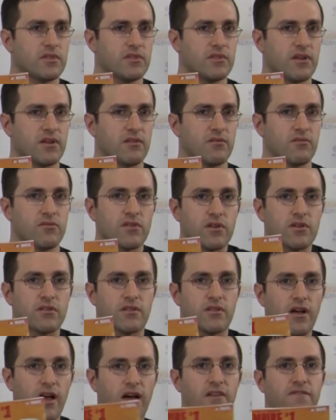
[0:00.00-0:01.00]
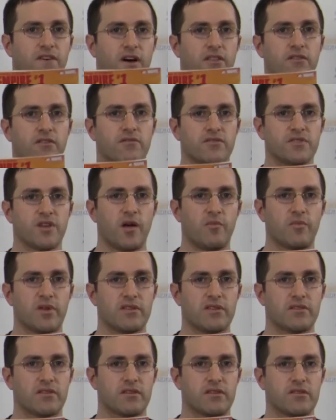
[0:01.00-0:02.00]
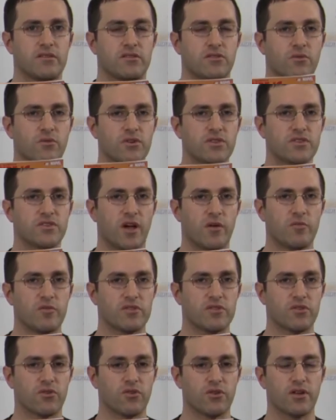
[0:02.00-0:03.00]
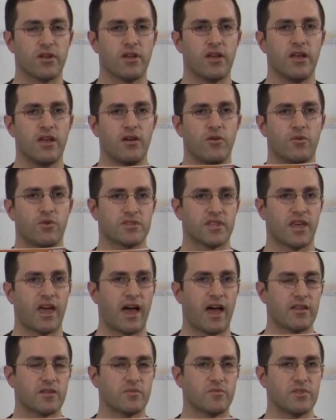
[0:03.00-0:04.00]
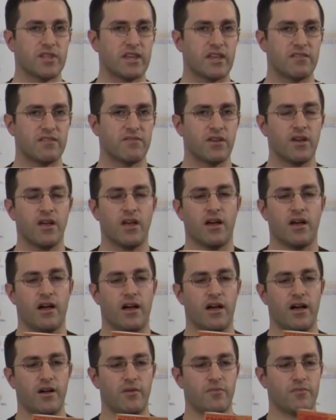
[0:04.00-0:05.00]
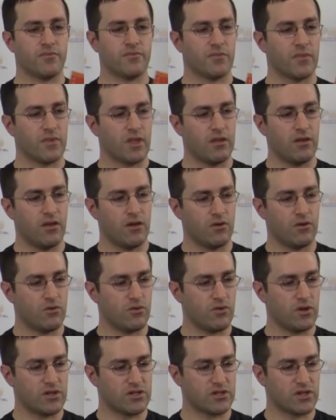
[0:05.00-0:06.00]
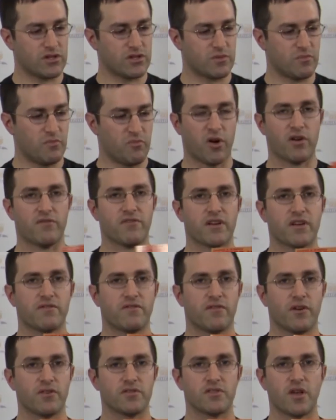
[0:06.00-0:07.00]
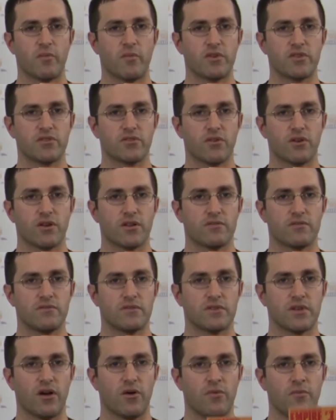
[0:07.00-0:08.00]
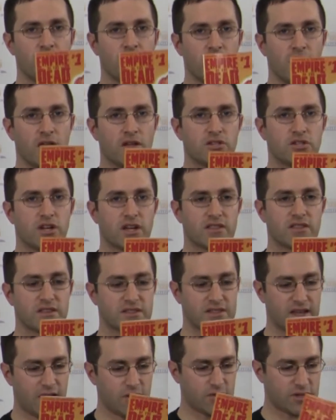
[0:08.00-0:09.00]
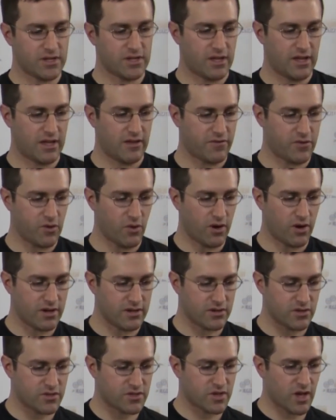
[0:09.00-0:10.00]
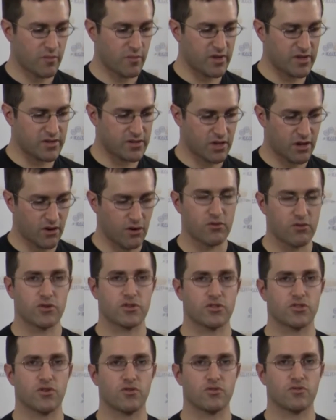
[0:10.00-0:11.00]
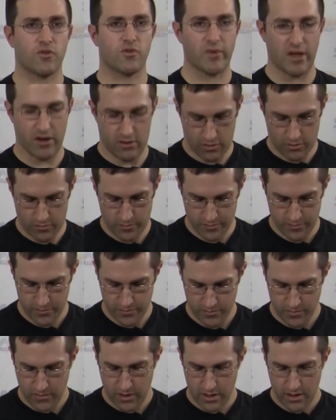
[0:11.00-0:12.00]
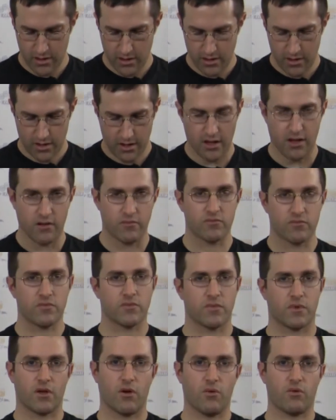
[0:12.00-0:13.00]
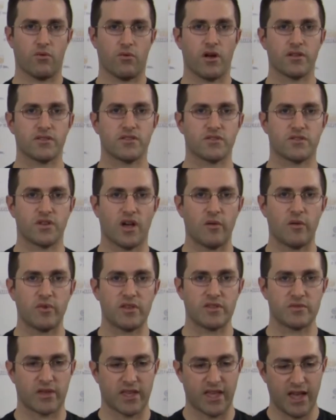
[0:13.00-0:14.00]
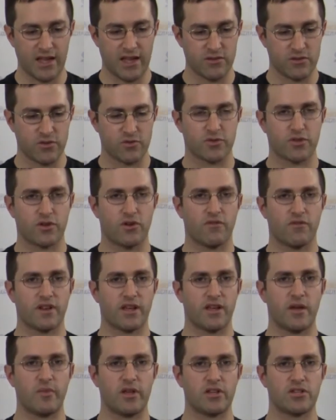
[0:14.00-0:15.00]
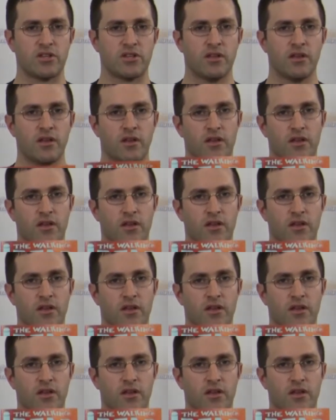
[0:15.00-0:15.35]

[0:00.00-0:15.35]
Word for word: The godfather of zombies. Doing a zombie story with Alex Maleev. Um, who is just perfect for a zombie story. So check this out if you are into zombies or George Romero. Uh, going on to zombies again, twisting over to Image,